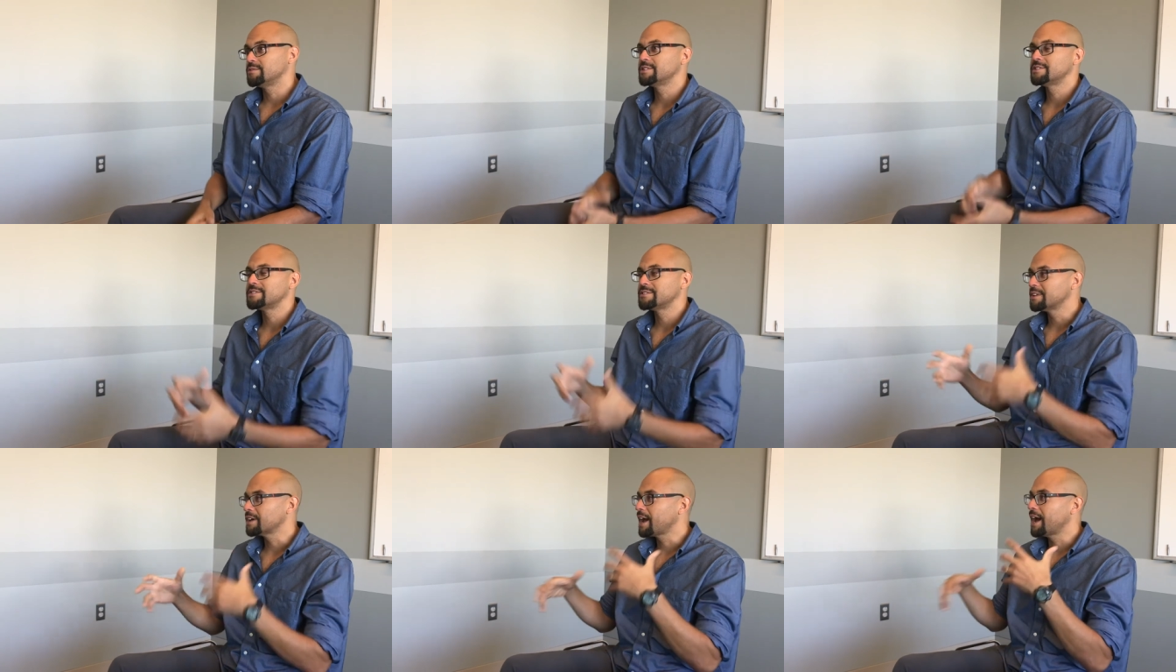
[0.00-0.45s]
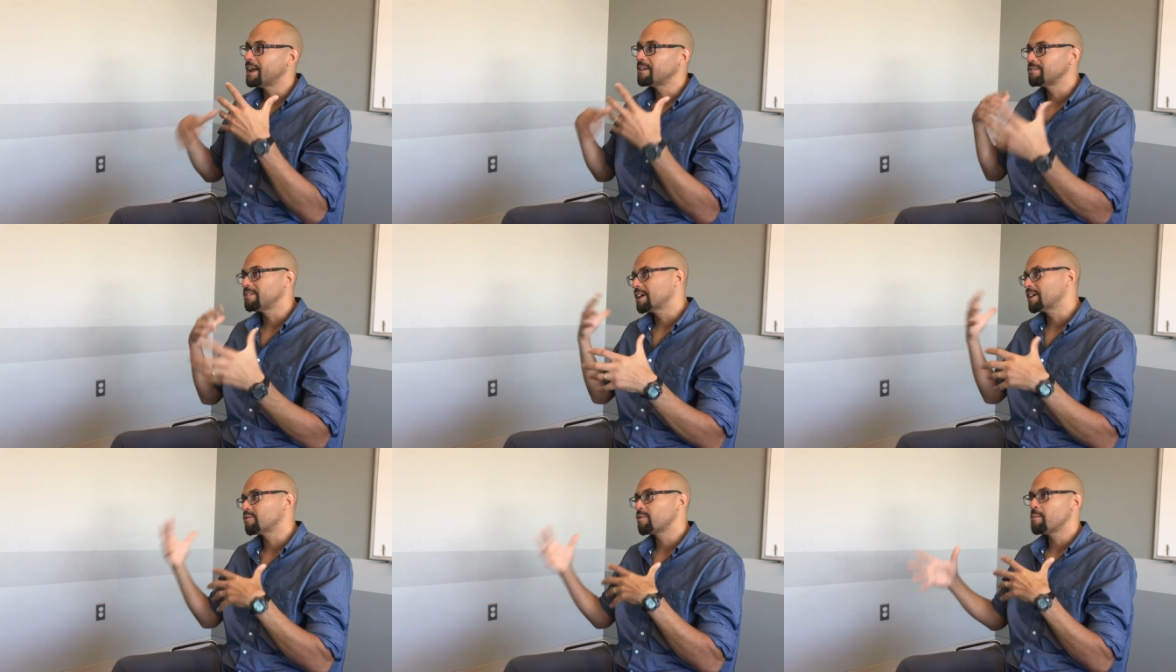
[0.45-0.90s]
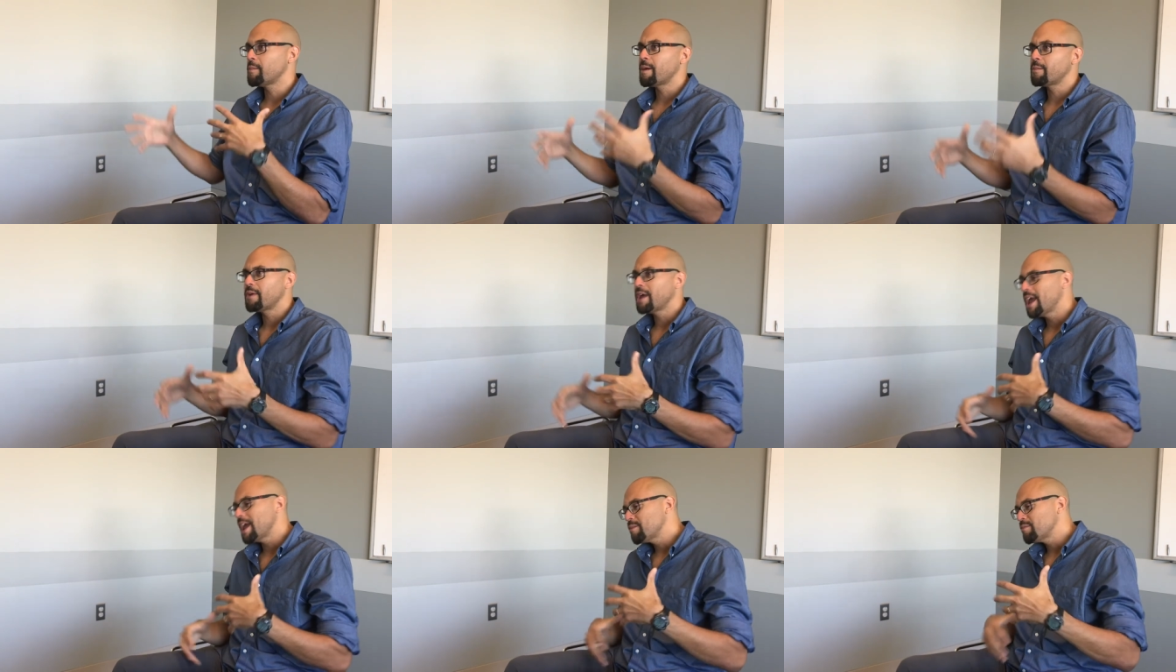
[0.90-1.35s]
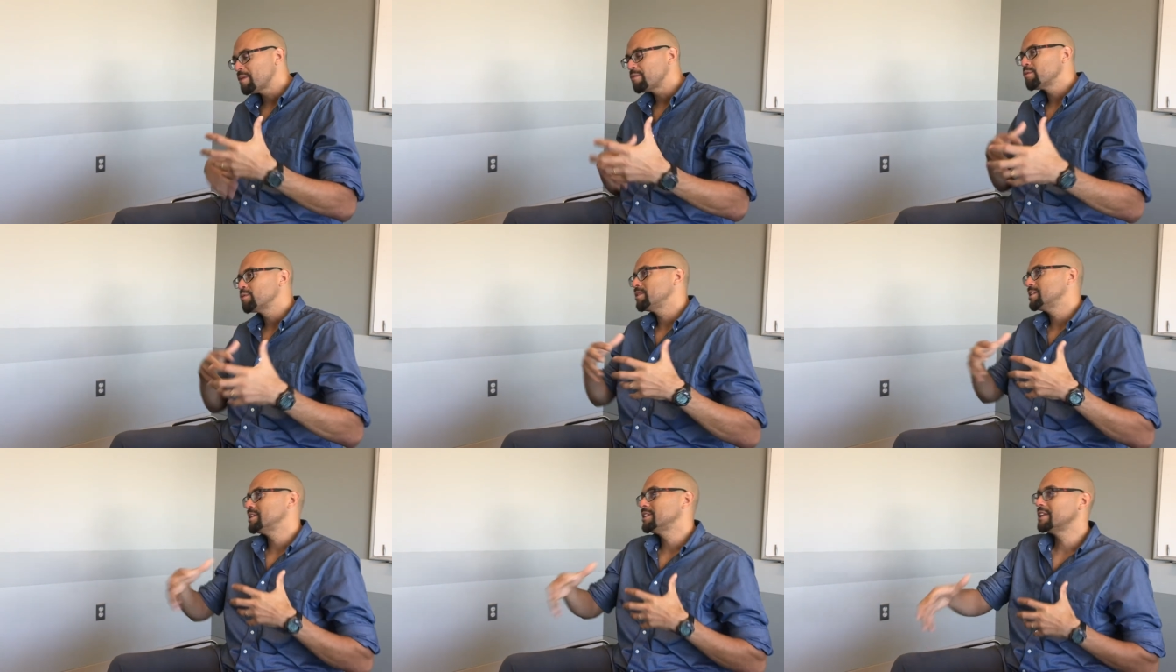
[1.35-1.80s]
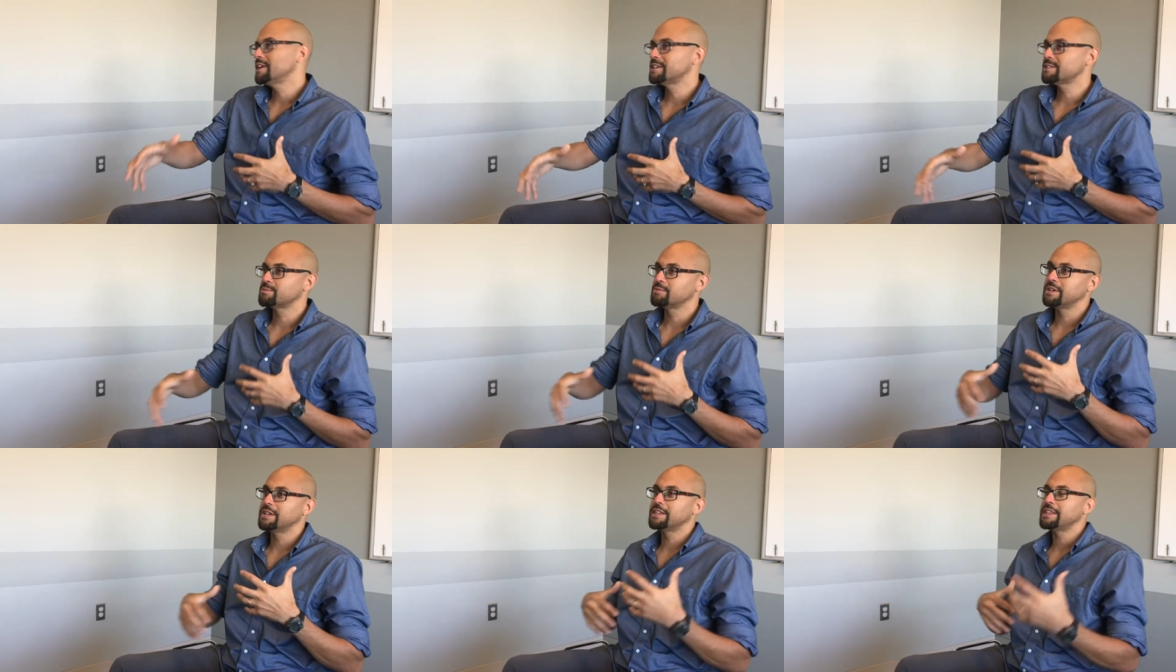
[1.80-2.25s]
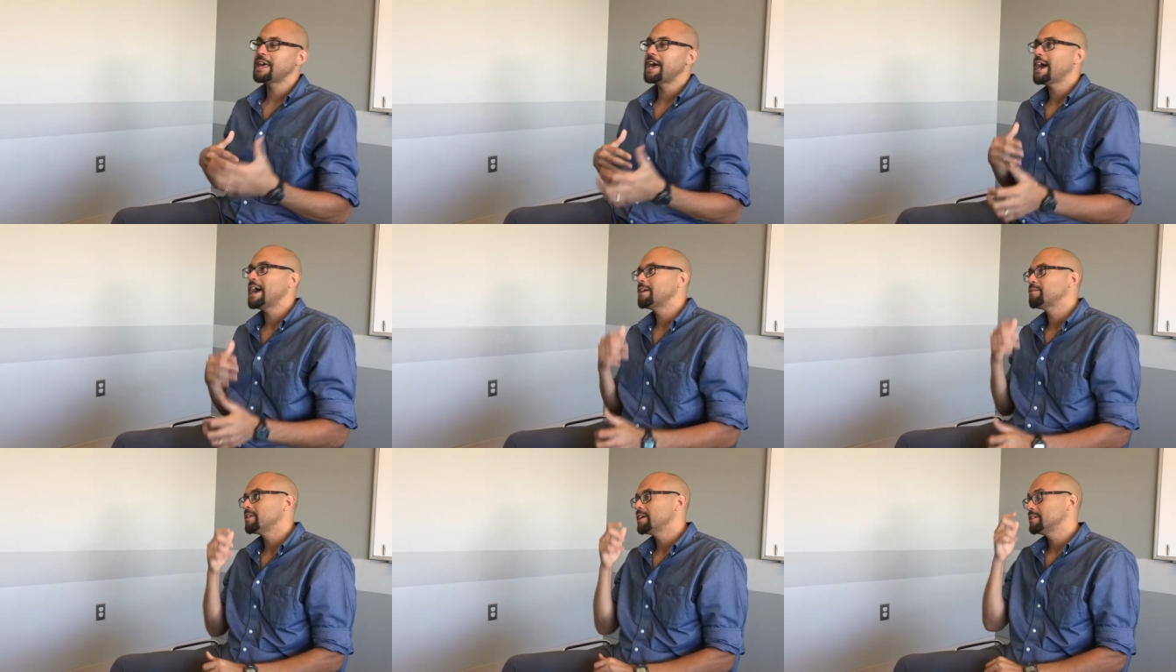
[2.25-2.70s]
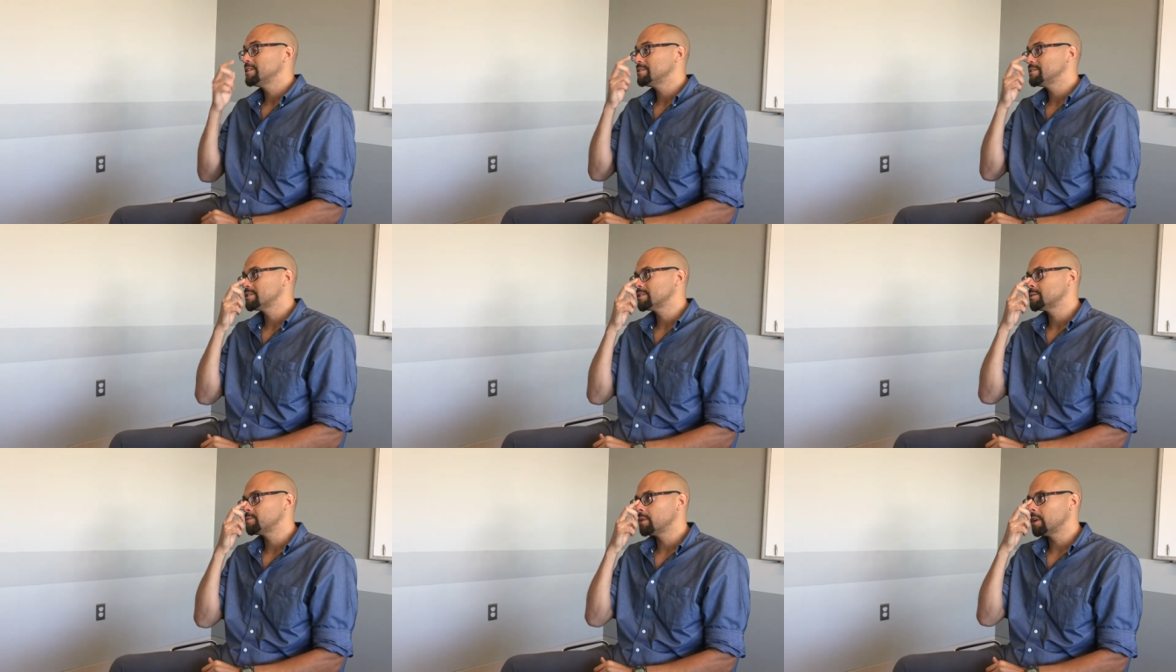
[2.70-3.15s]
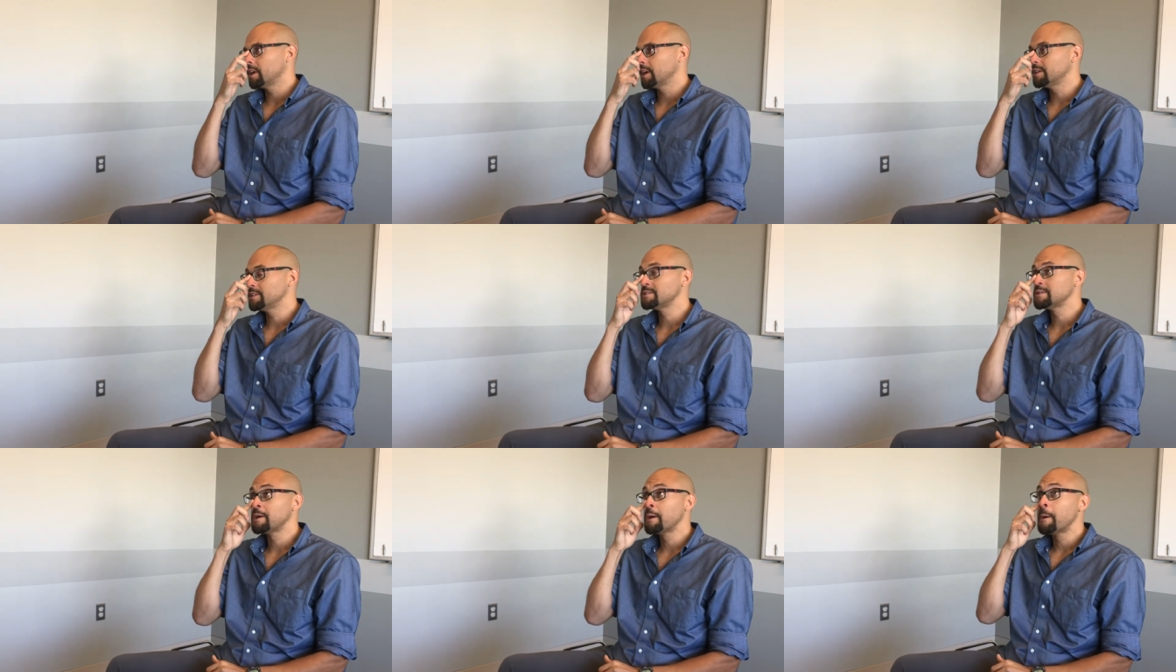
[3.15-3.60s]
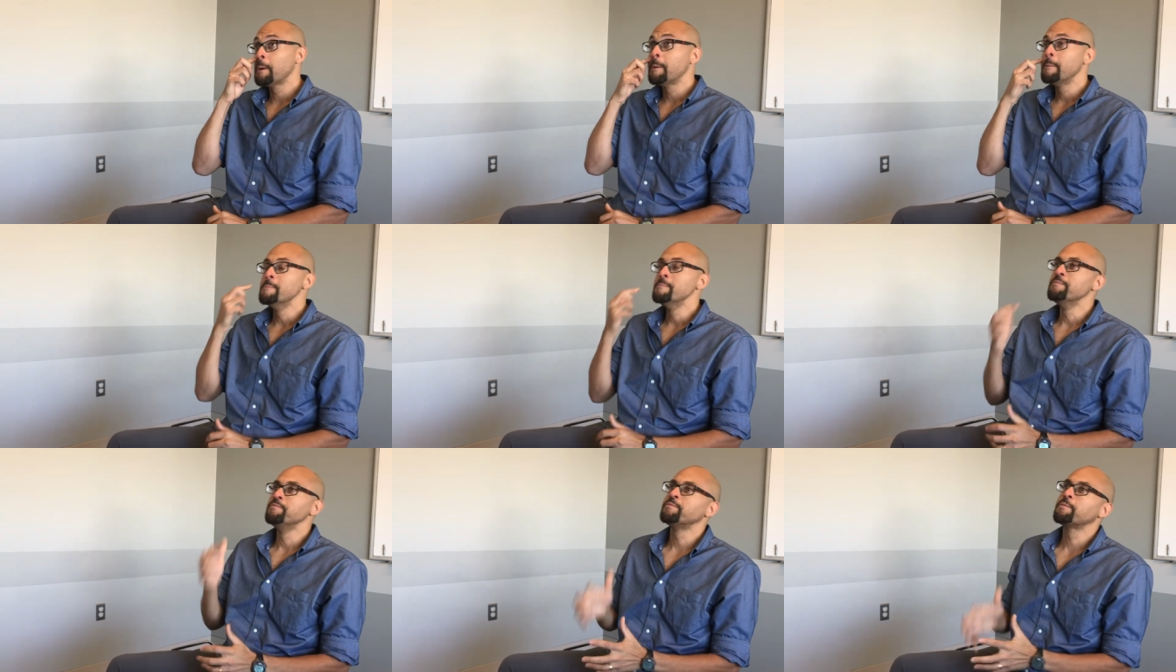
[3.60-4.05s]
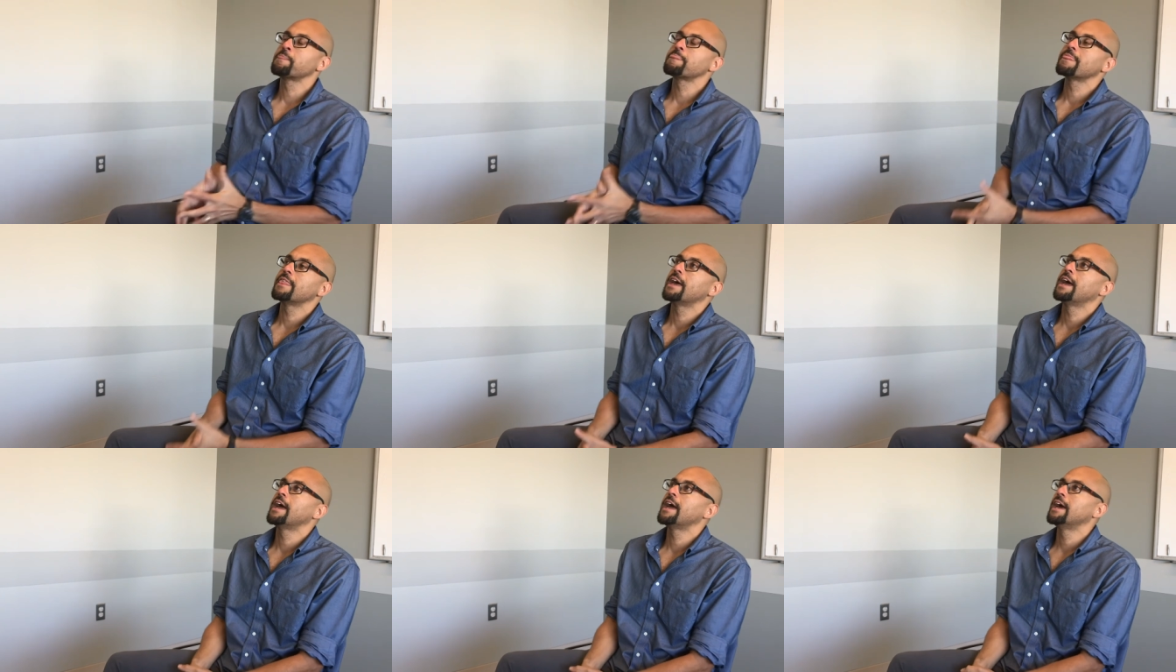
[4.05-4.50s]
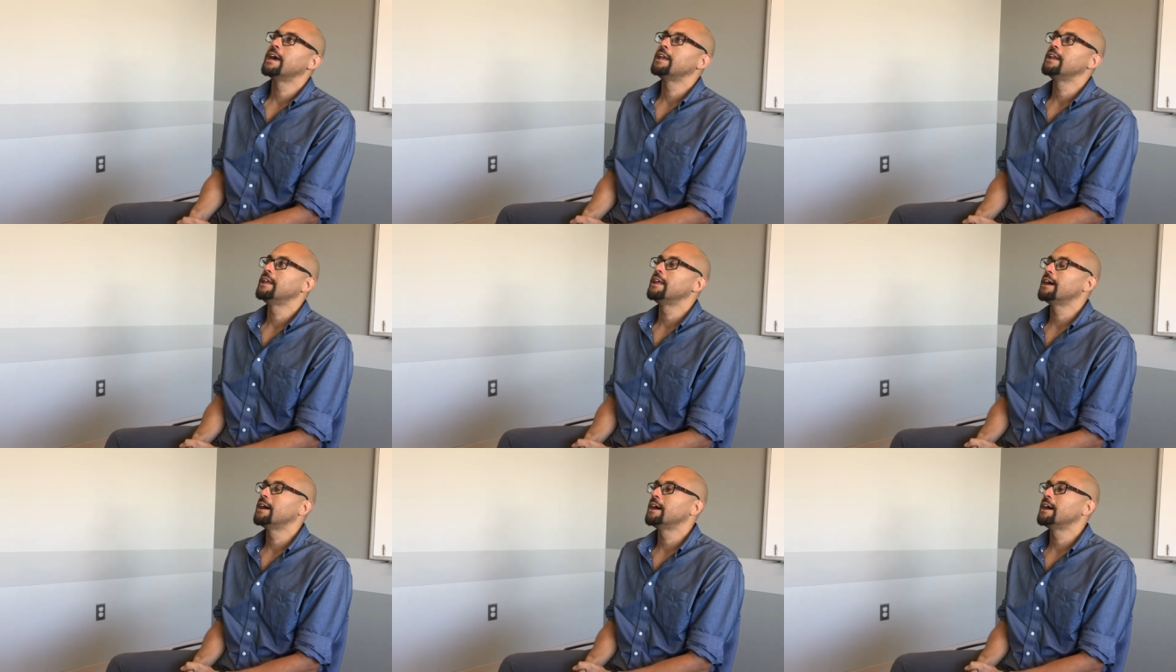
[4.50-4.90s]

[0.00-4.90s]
just to kind of like remember, hey, remember we did this, we did that, we had this experience, and